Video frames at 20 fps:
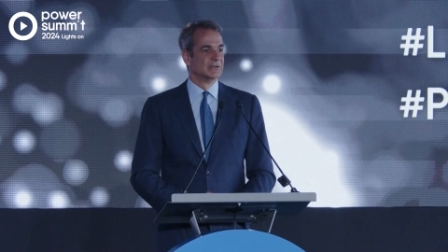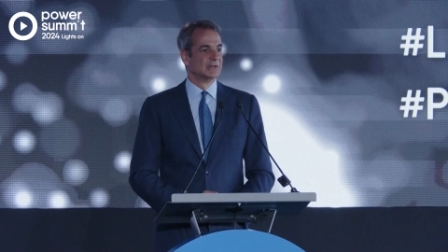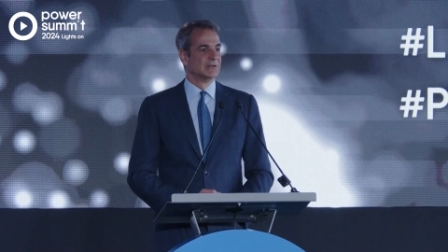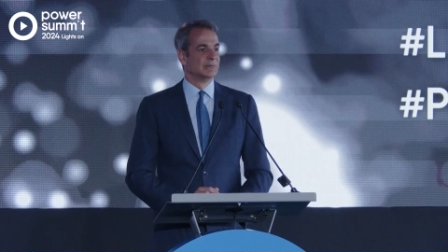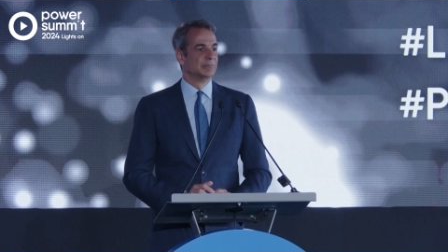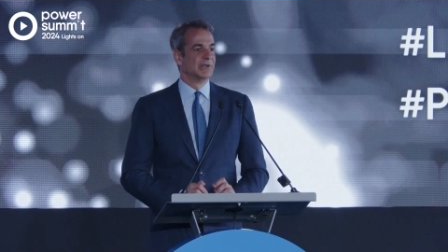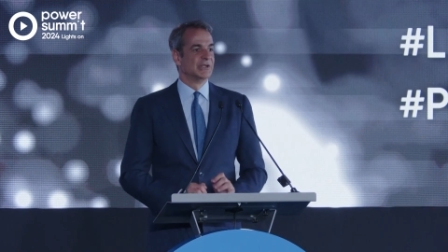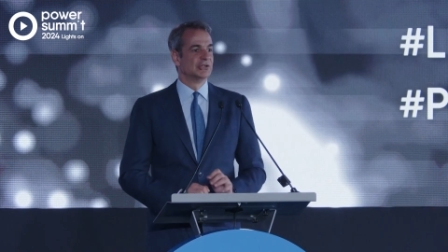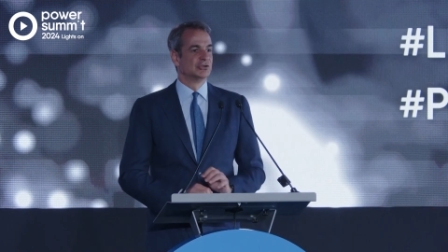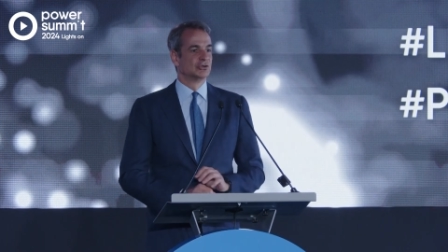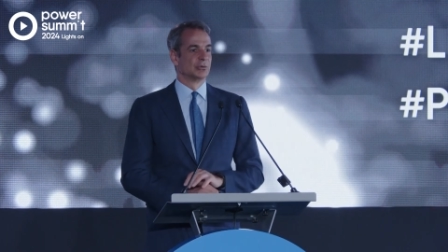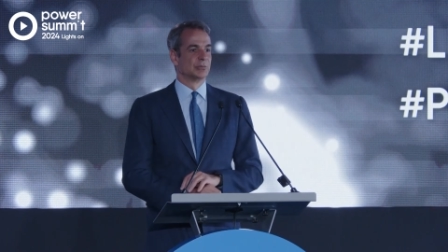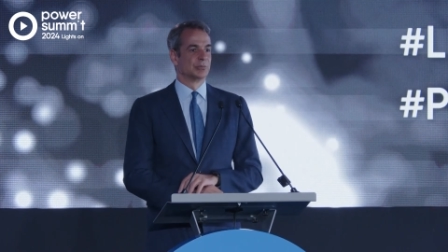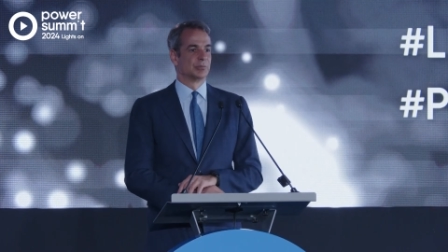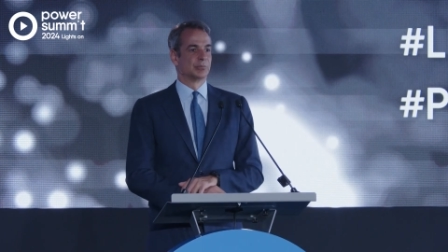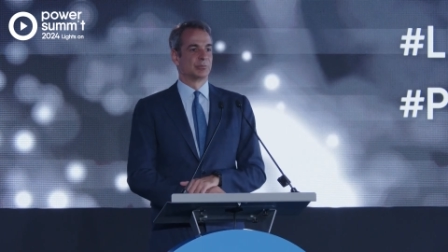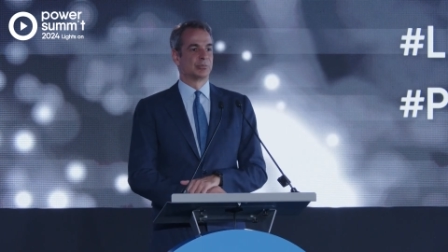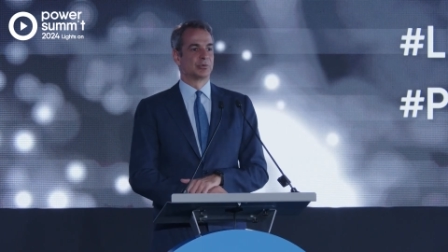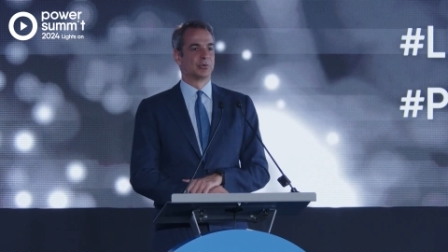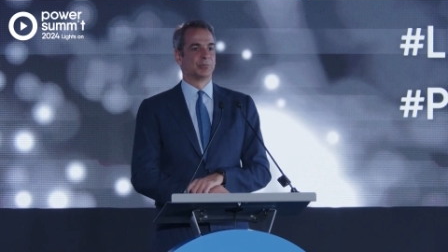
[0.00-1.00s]
major
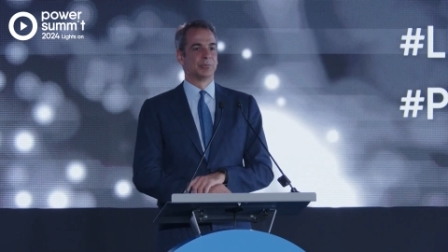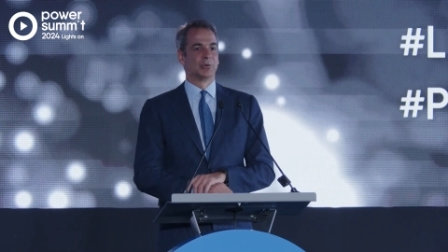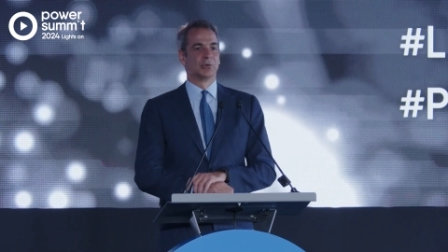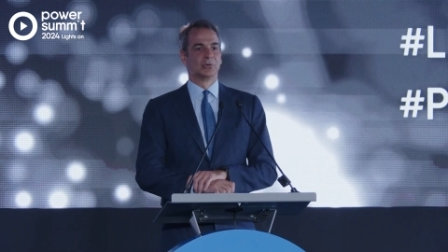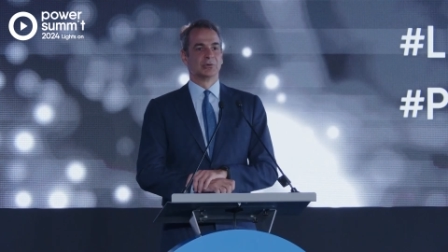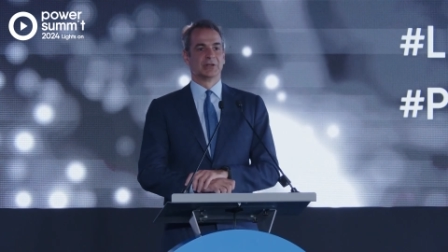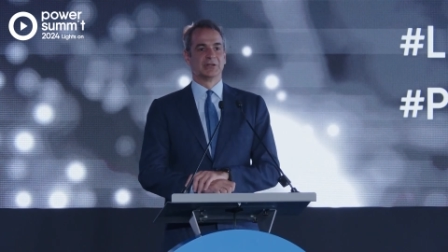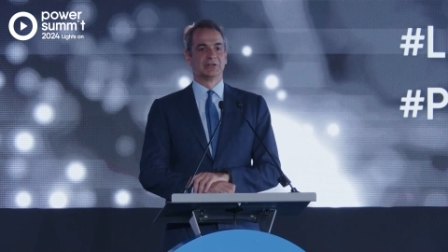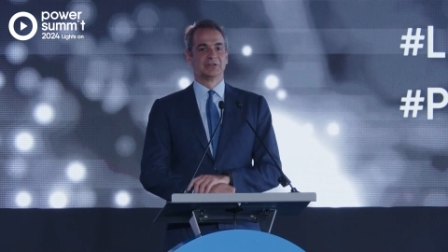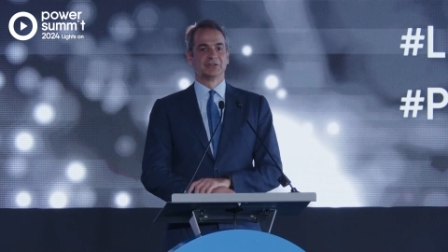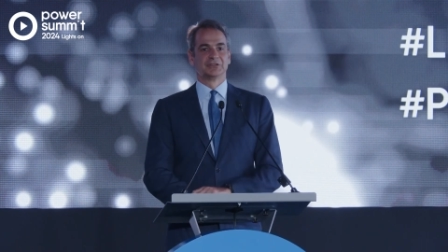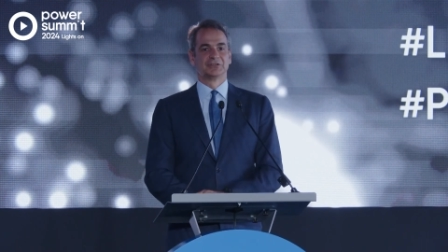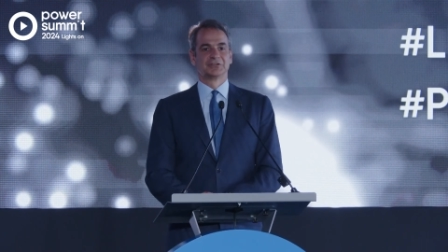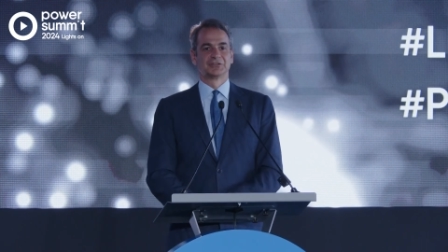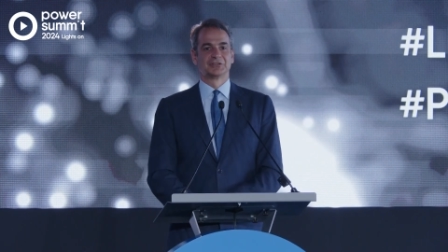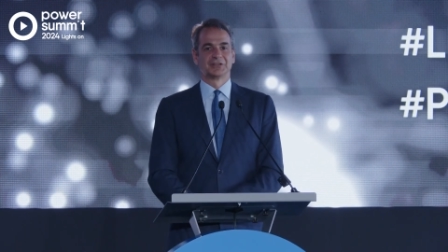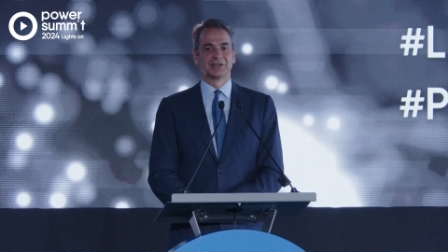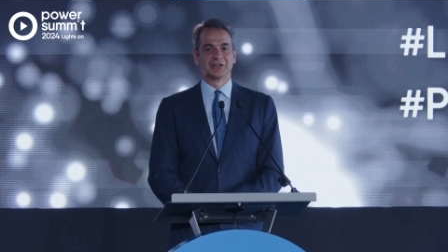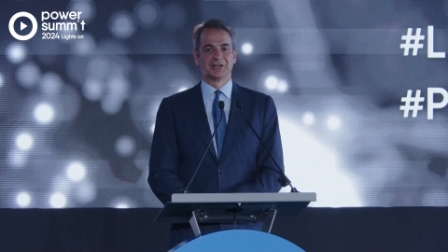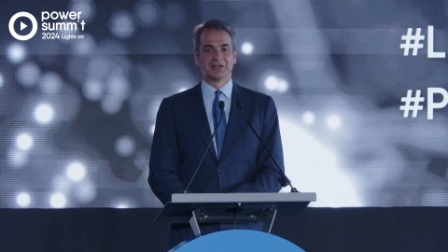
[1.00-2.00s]
proponents
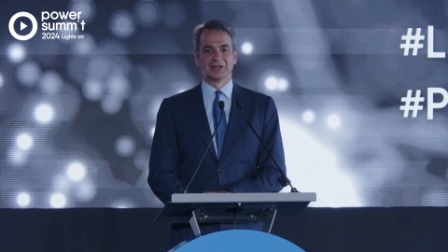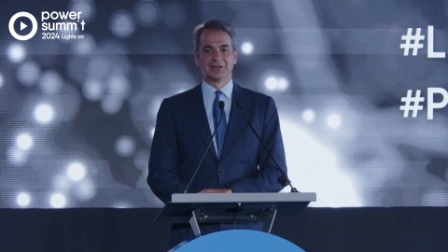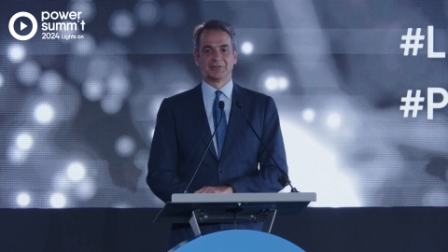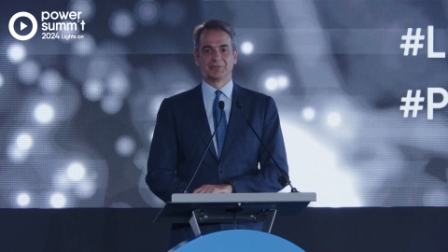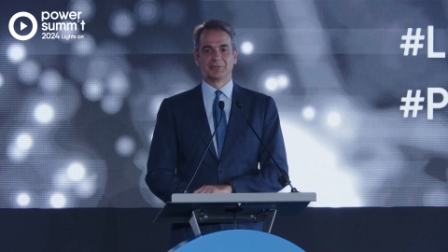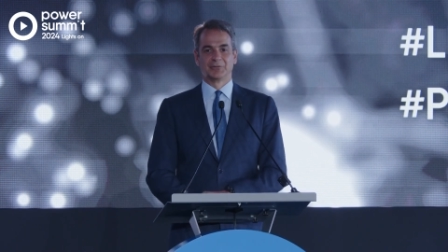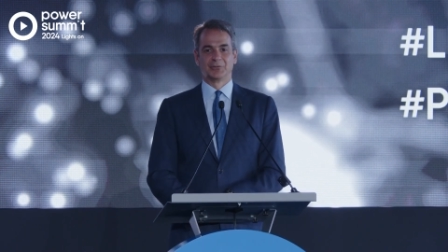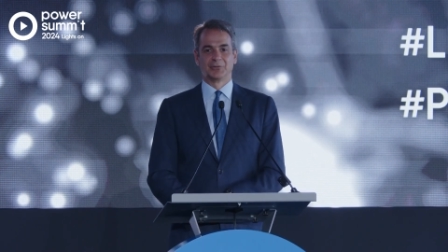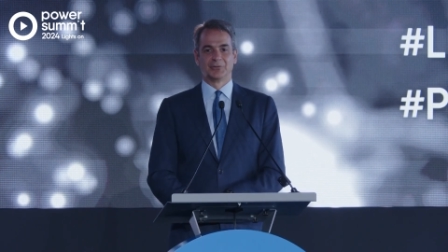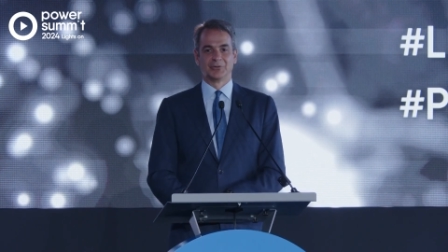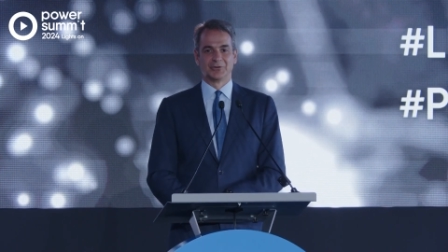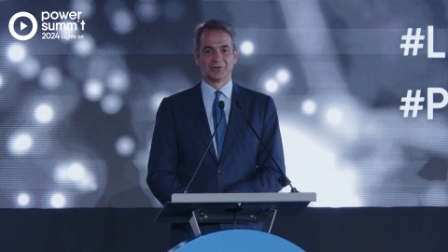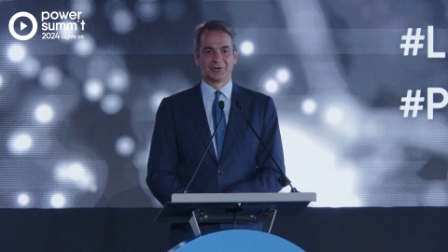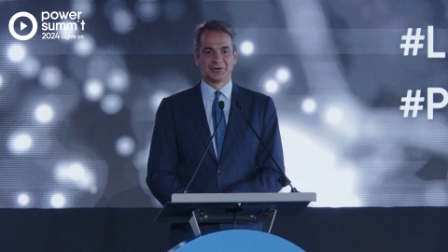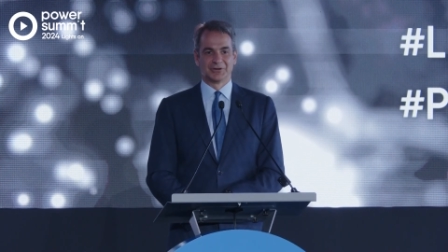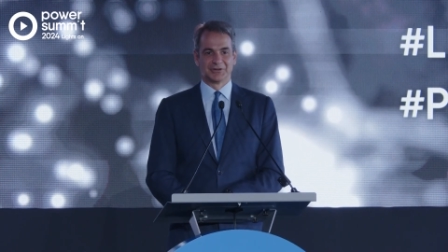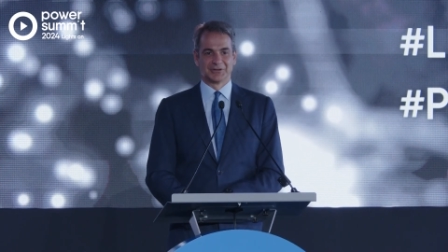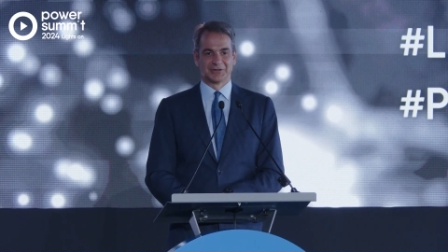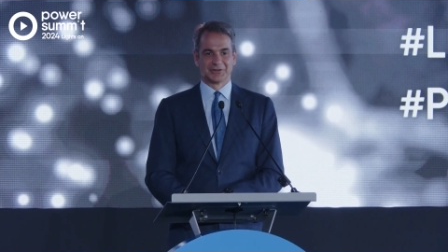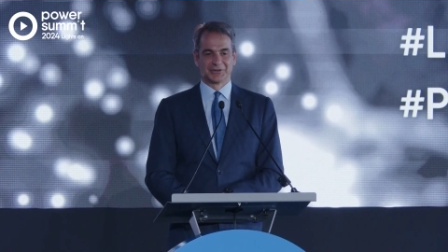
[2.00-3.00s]
for
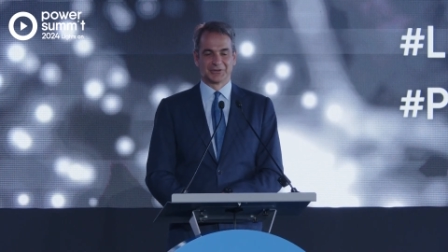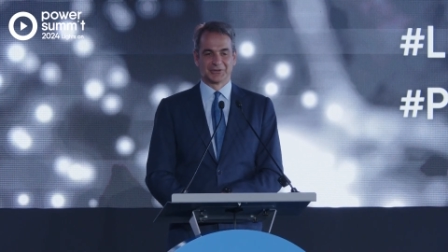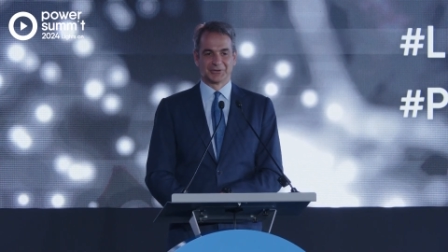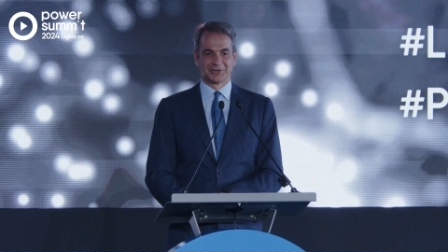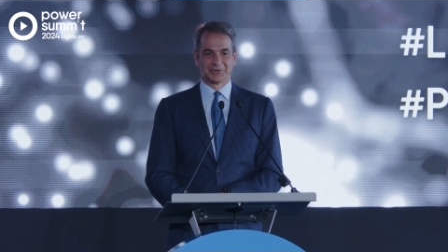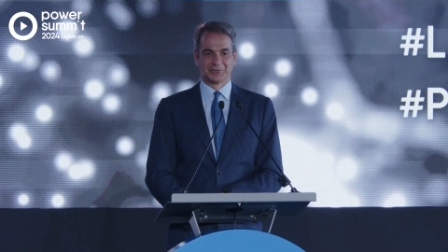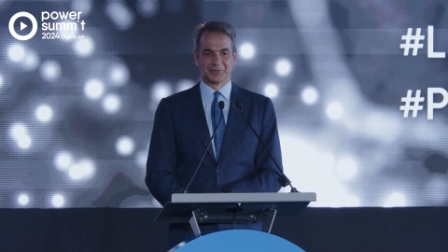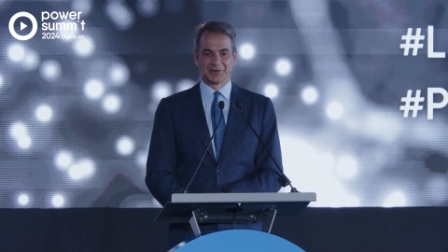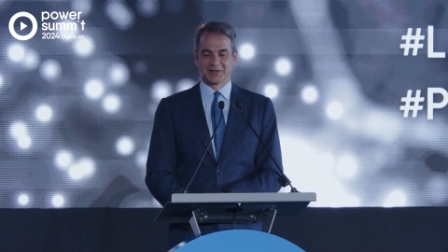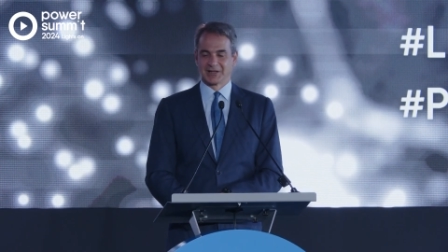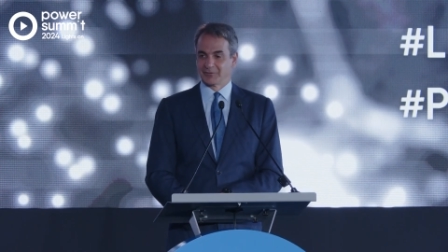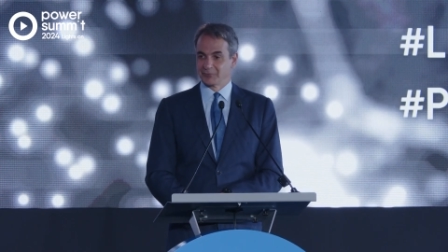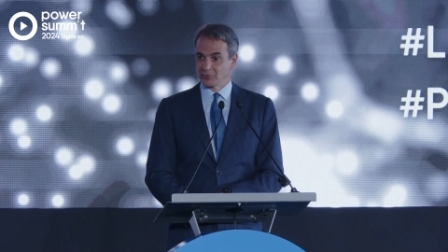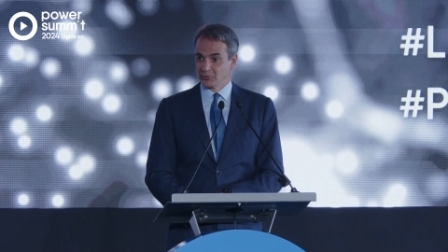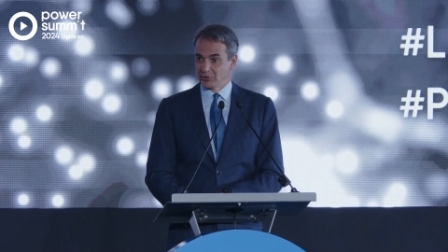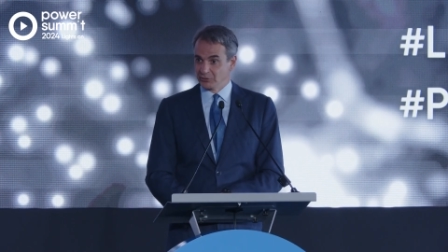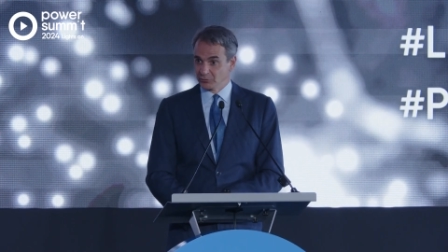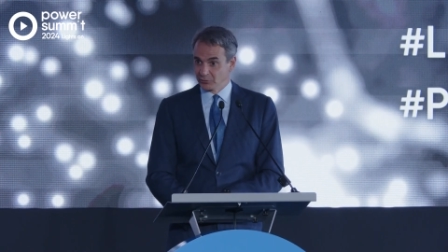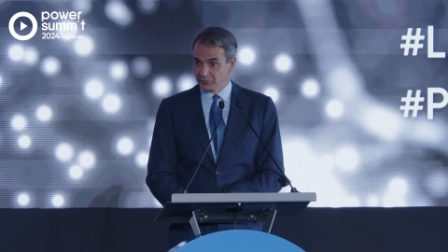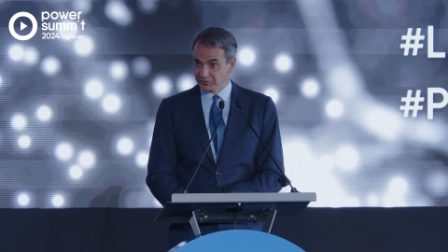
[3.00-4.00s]
the Recovery
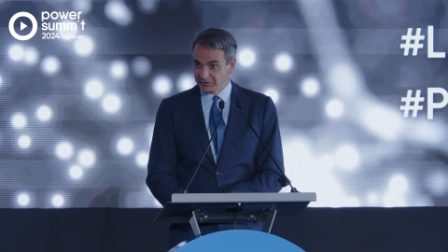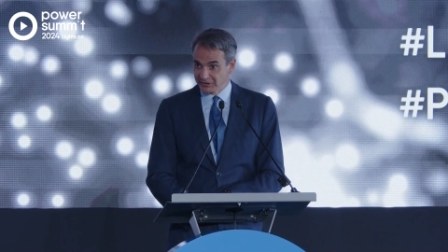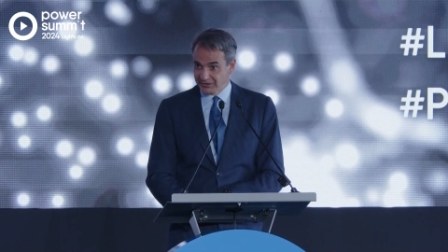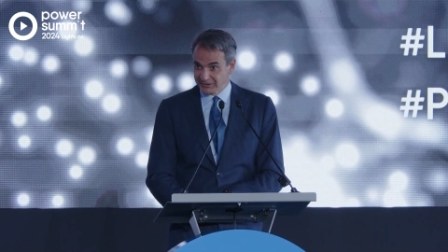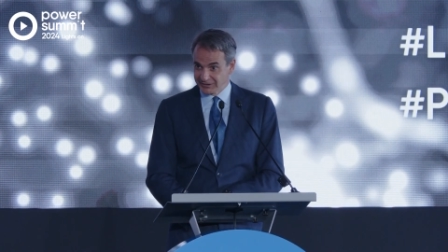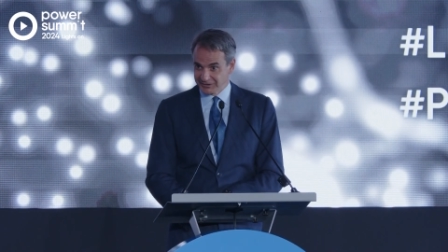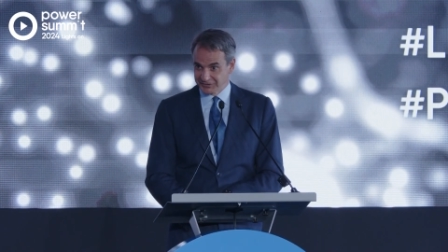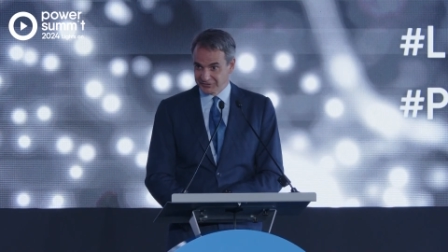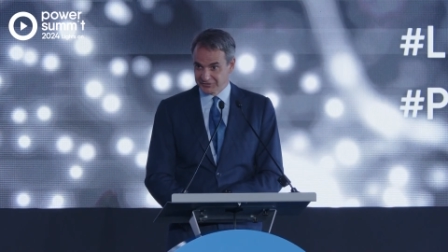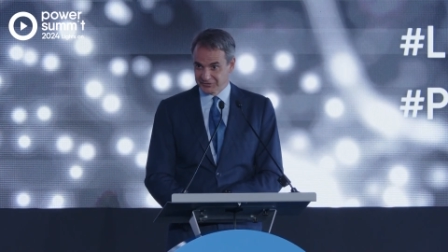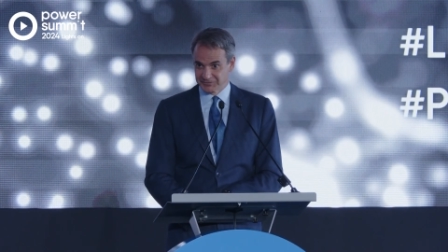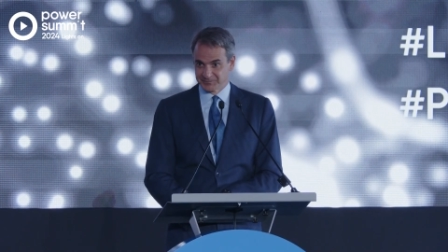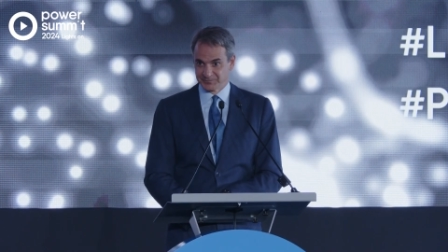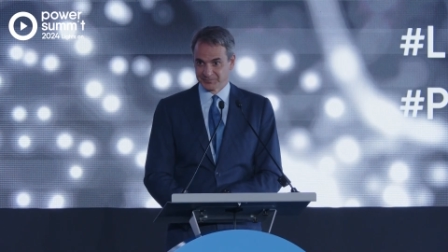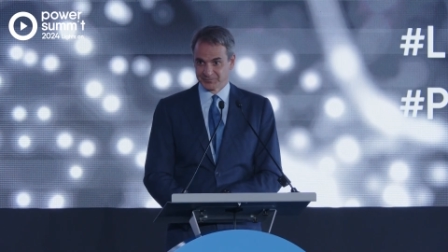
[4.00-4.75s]
and Resilience